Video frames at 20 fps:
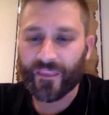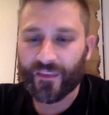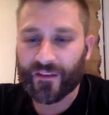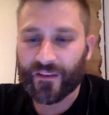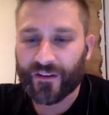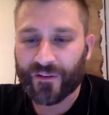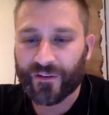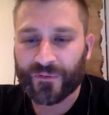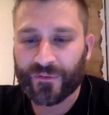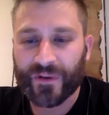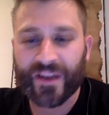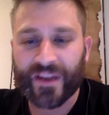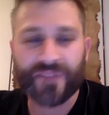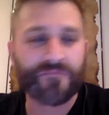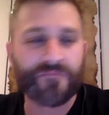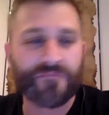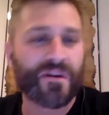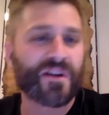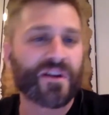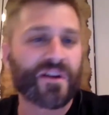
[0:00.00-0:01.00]
All
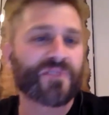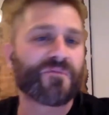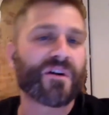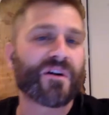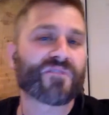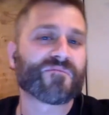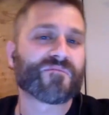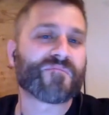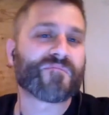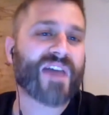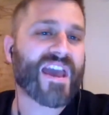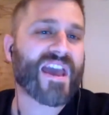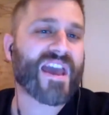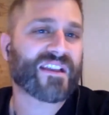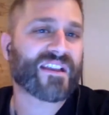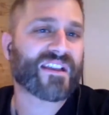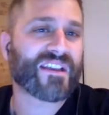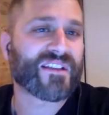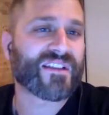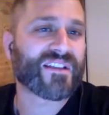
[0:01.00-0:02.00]
right, Mark, welcome
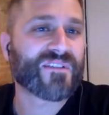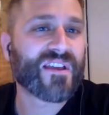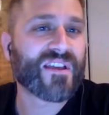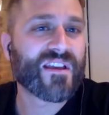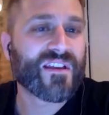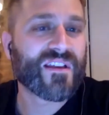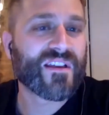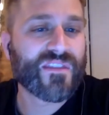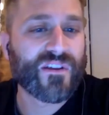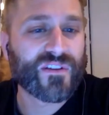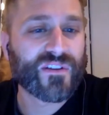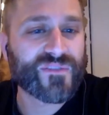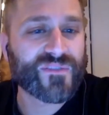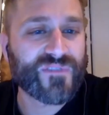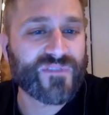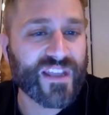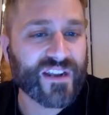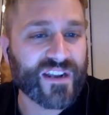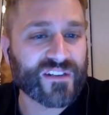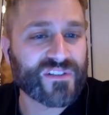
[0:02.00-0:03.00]
back. And those of you
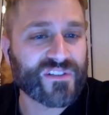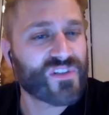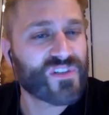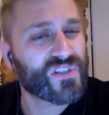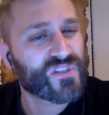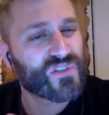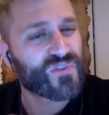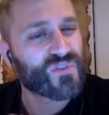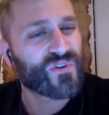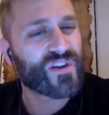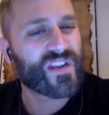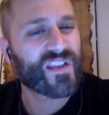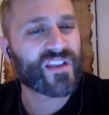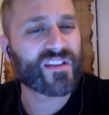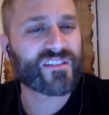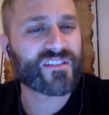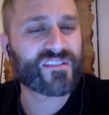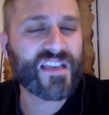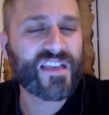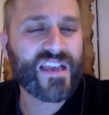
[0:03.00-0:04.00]
that are just joining
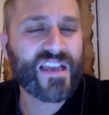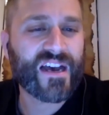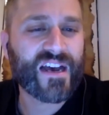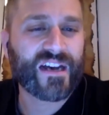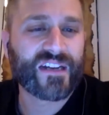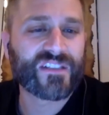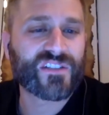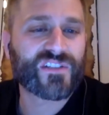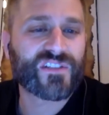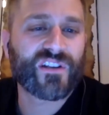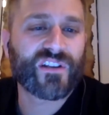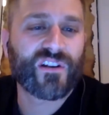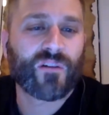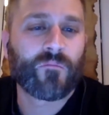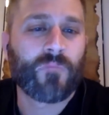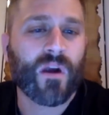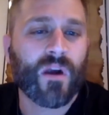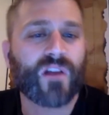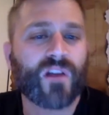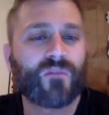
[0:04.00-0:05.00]
us, uh, just so you know,
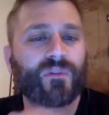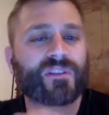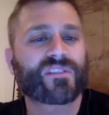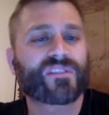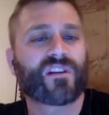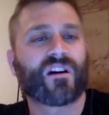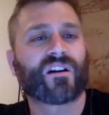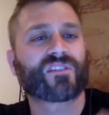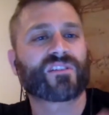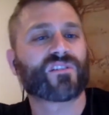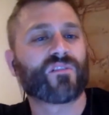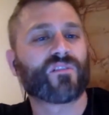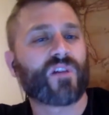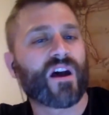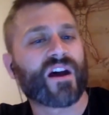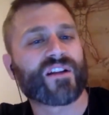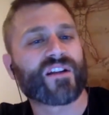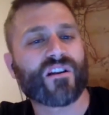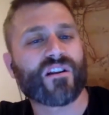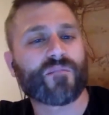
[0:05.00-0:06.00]
Mark was also
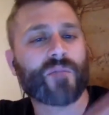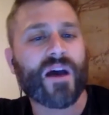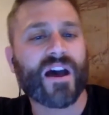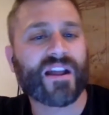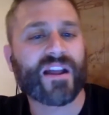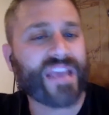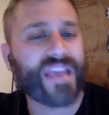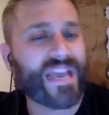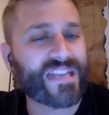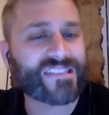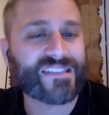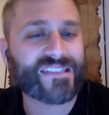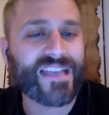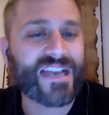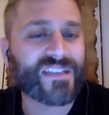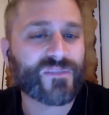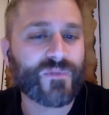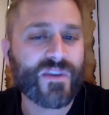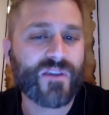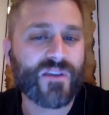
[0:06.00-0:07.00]
on our podcast
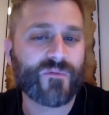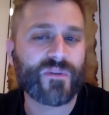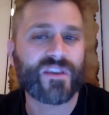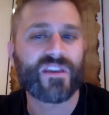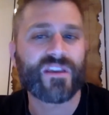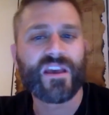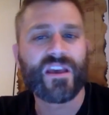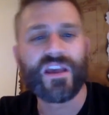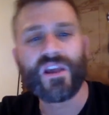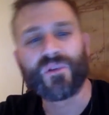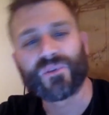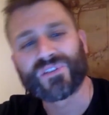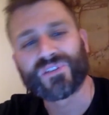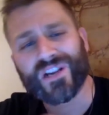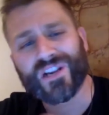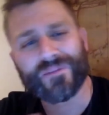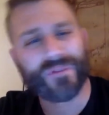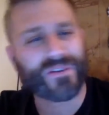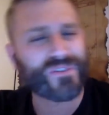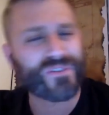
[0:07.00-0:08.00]
last week. We were
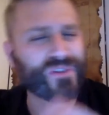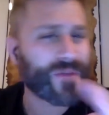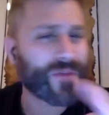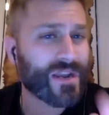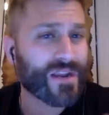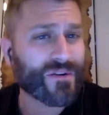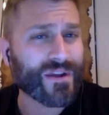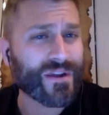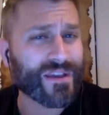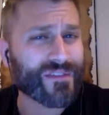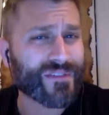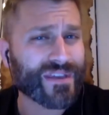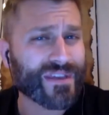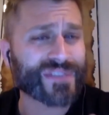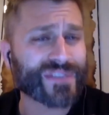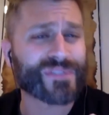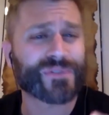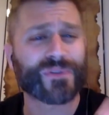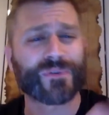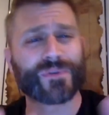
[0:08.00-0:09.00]
talking about too many great
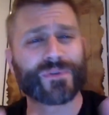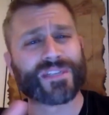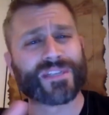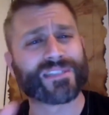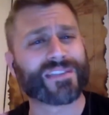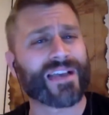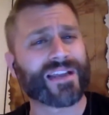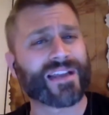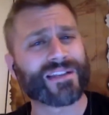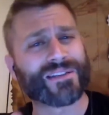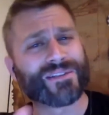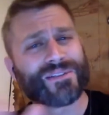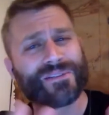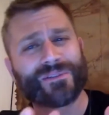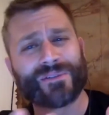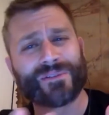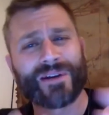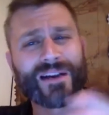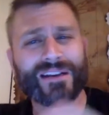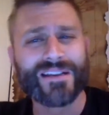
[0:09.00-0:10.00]
things, so we decided
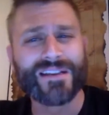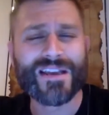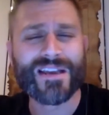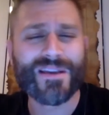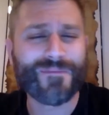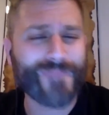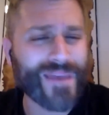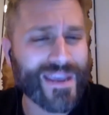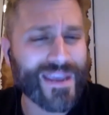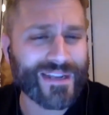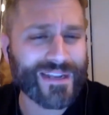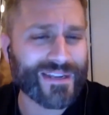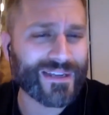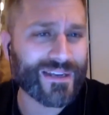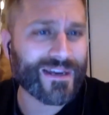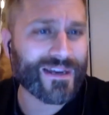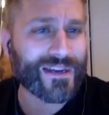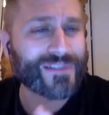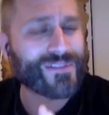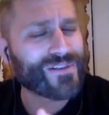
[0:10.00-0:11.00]
to uh, make it
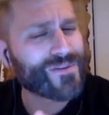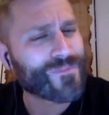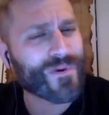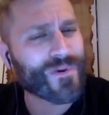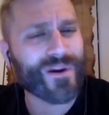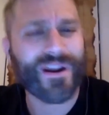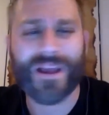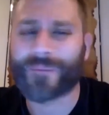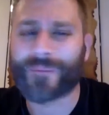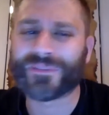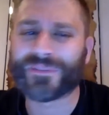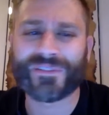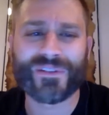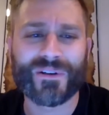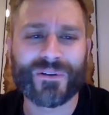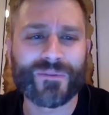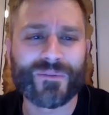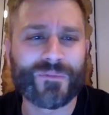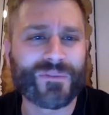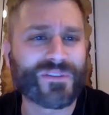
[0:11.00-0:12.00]
a, a two part
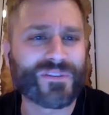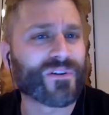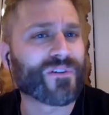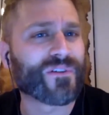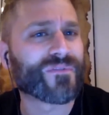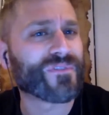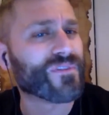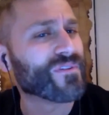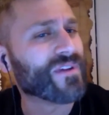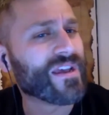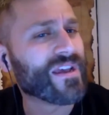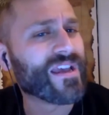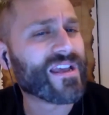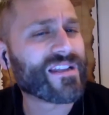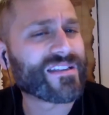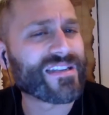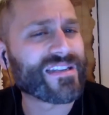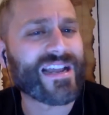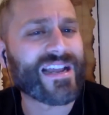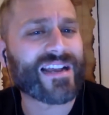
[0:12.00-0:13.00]
episode. So if you
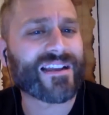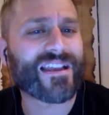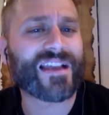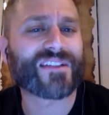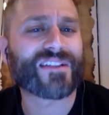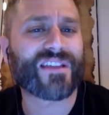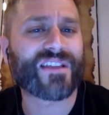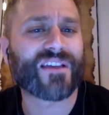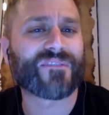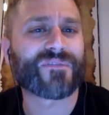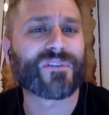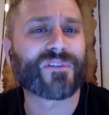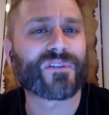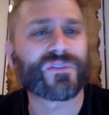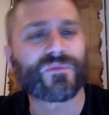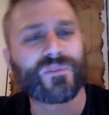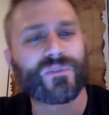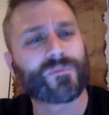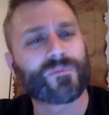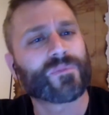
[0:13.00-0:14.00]
did not catch that
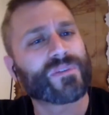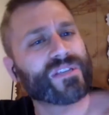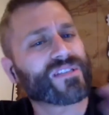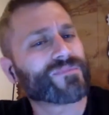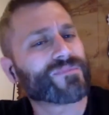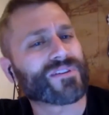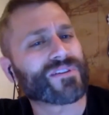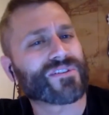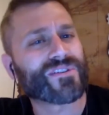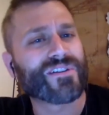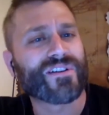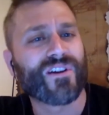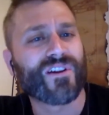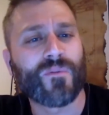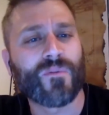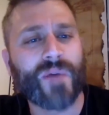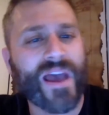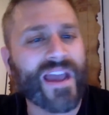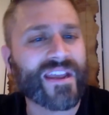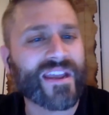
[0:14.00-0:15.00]
first one, please make sure you
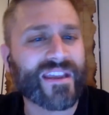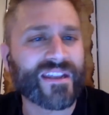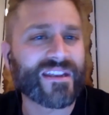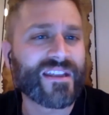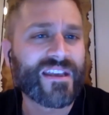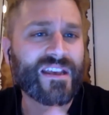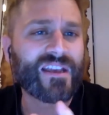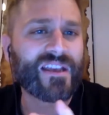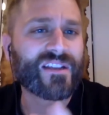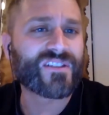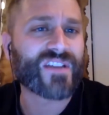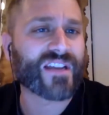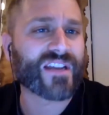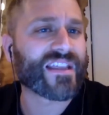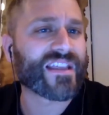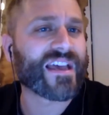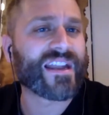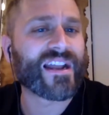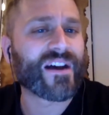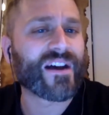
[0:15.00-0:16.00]
go back and check
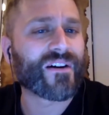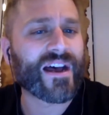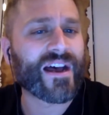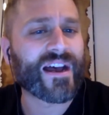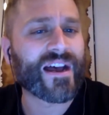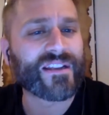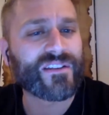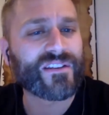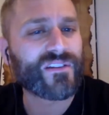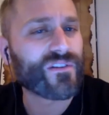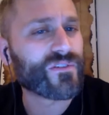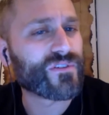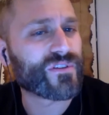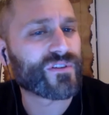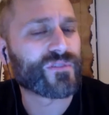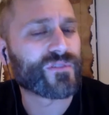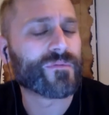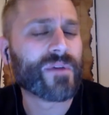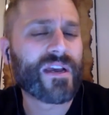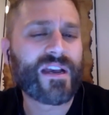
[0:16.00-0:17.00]
that out on
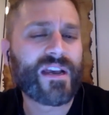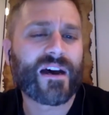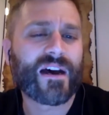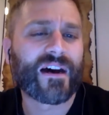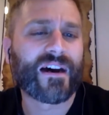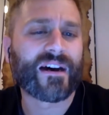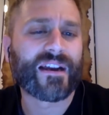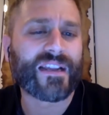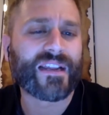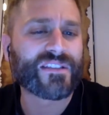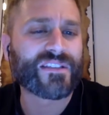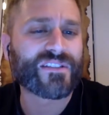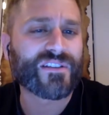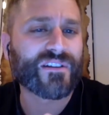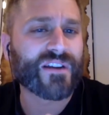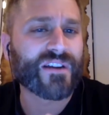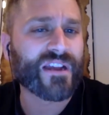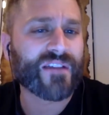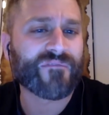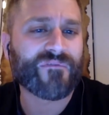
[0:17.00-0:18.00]
YouTube, uh,
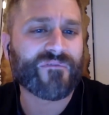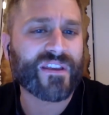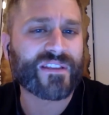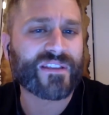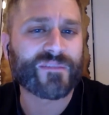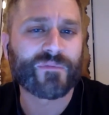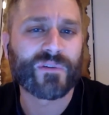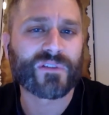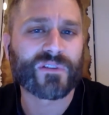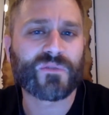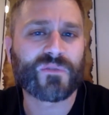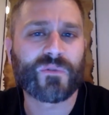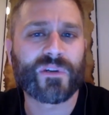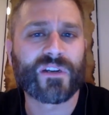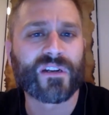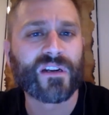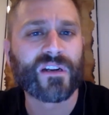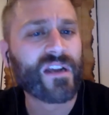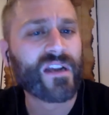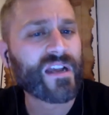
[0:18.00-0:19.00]
Instagram, Facebook,
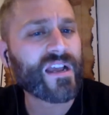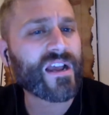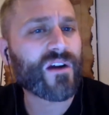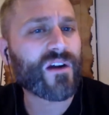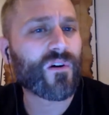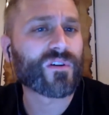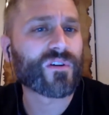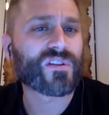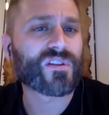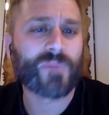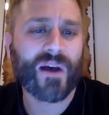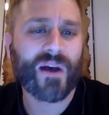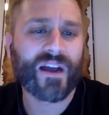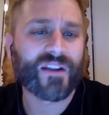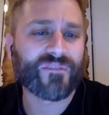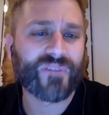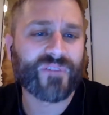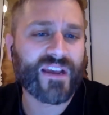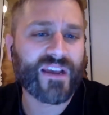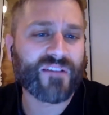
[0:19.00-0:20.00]
Twitter, or
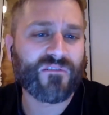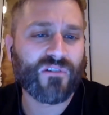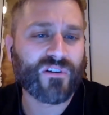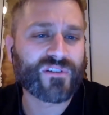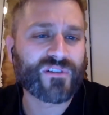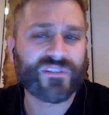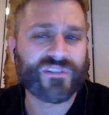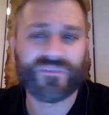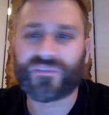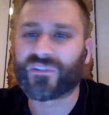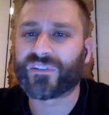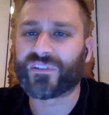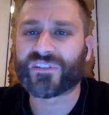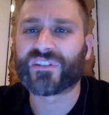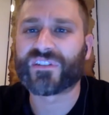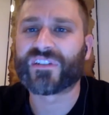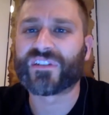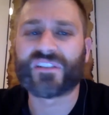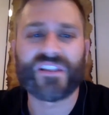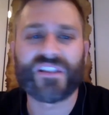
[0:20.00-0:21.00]
Spotify, of course, if you're
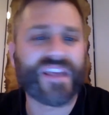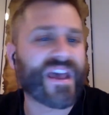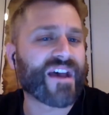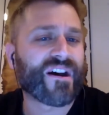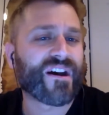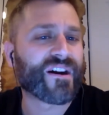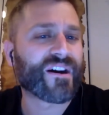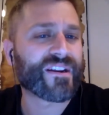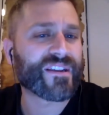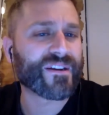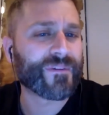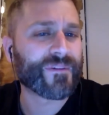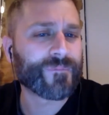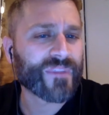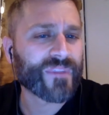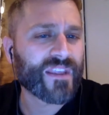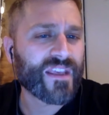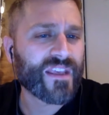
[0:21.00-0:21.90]
listening to that audio.